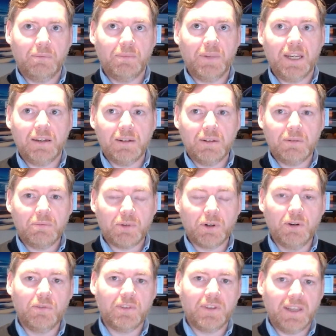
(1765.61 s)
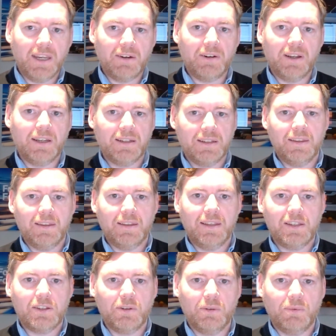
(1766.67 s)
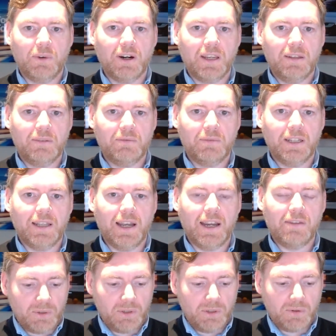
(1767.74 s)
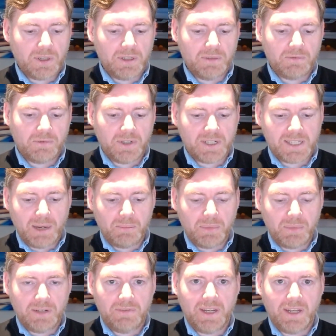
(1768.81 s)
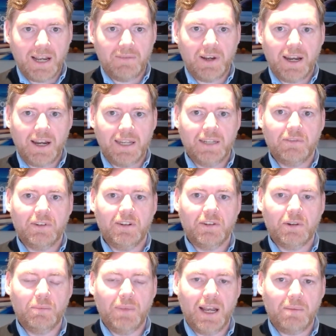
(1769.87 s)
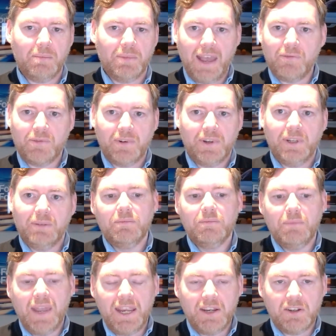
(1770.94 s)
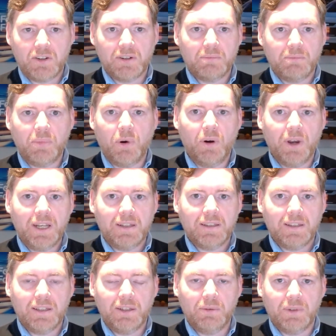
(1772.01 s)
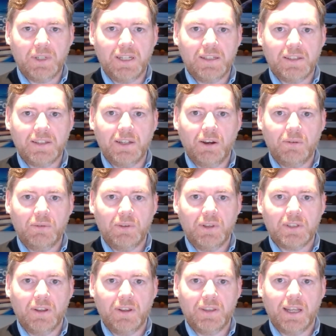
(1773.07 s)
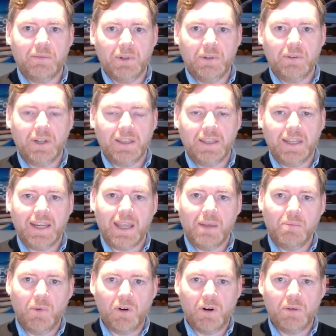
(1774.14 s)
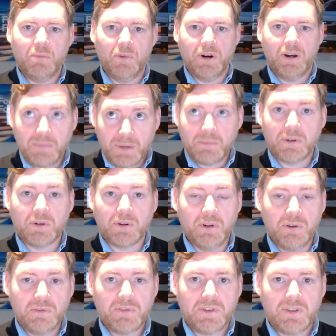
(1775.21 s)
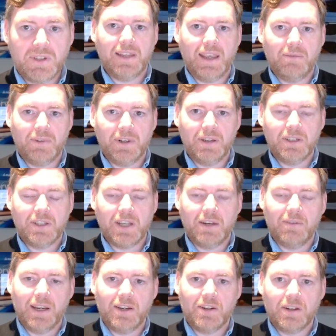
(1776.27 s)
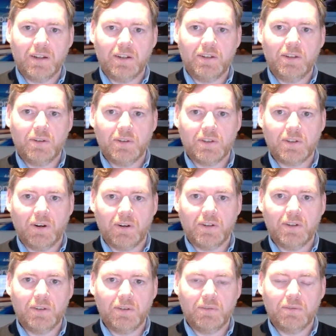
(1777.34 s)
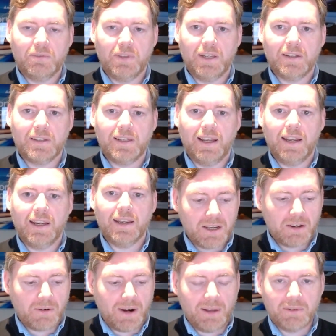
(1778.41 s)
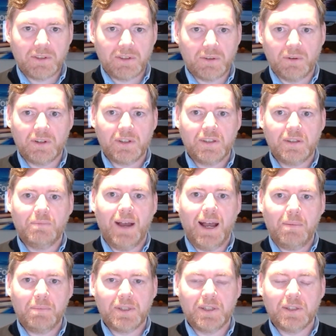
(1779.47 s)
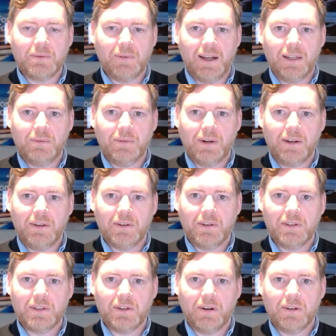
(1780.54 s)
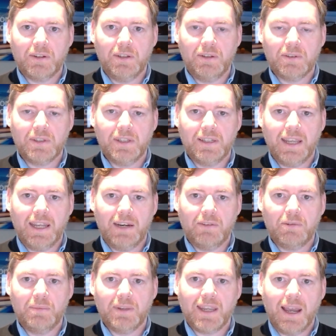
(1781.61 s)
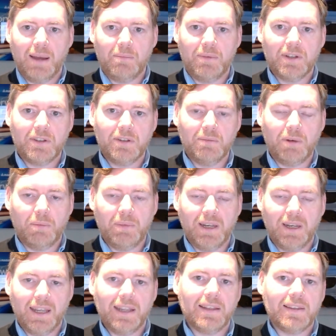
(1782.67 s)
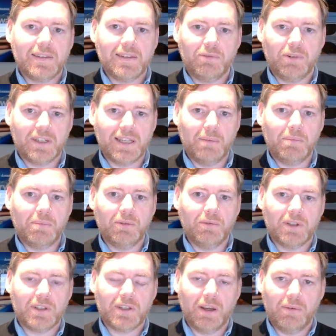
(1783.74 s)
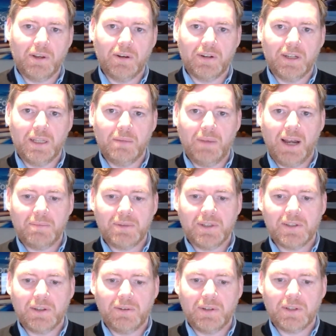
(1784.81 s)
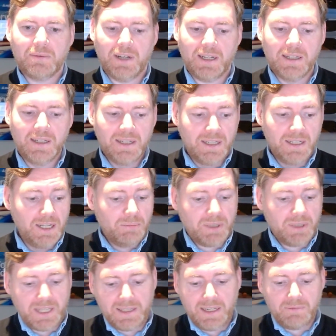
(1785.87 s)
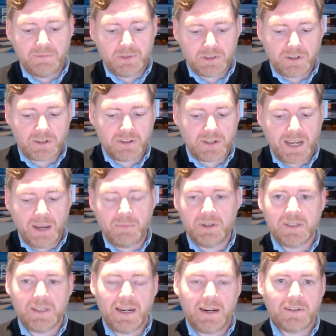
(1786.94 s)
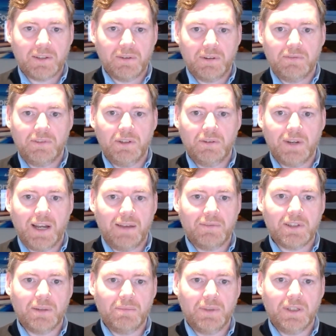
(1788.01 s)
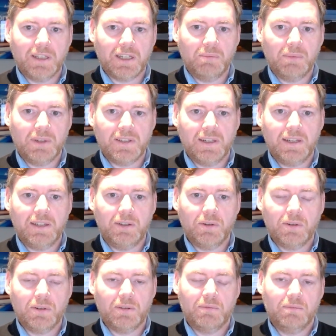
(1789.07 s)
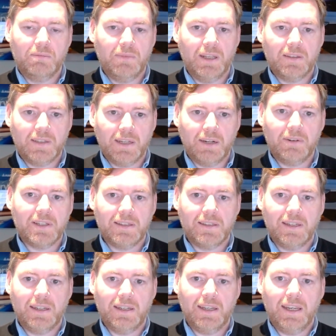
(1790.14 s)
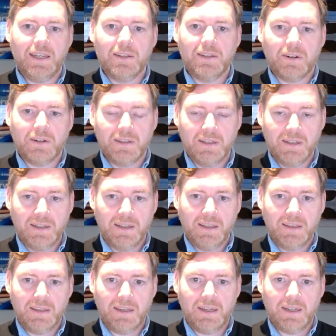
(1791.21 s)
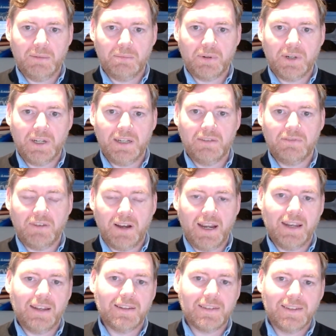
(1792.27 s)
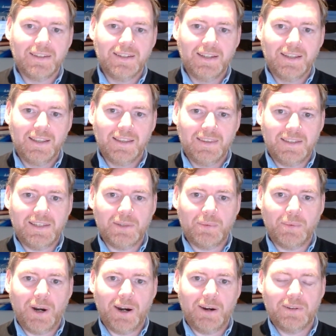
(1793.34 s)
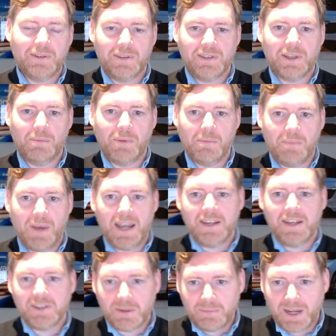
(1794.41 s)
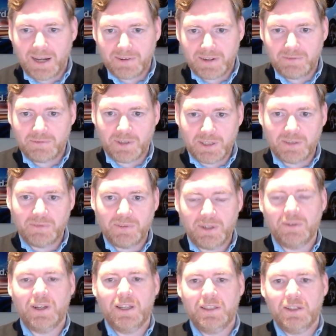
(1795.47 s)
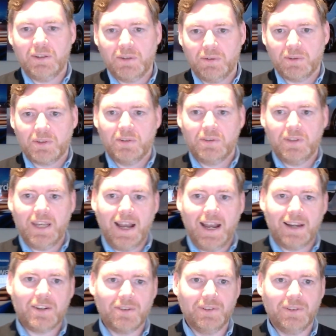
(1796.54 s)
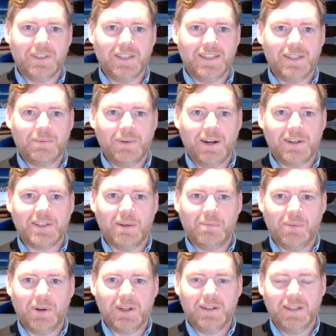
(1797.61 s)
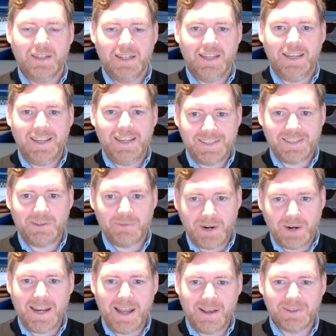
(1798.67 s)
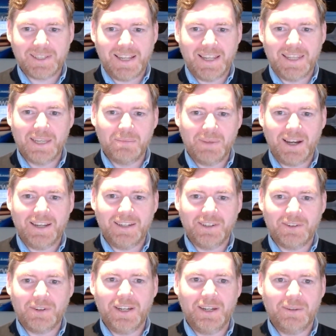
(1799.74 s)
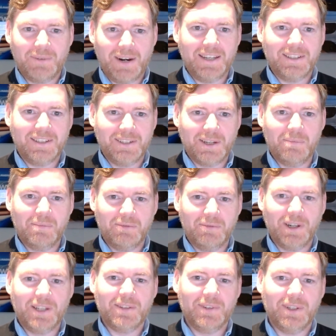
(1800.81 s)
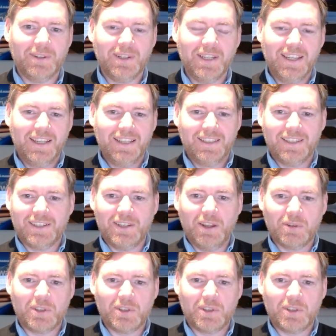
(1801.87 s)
being proved theory that this could work in real life. You can, for example, if you have a high definition map, every major point that you would need to know that's on that route, and they get more and more improved every generation. And you can start to do things like crowdsourced maps as well, where you can start to use the data from the camera to populate, for example, what's going on in the maps and so on as well. But then the infrastructure camera is there. So if you have something that can be seen, you could, in theory, see either the predefined, this is where someone might jump out in front of you. And you can also do the actual, this is where someone is right now standing behind a tree ready to jump in front of you. There's no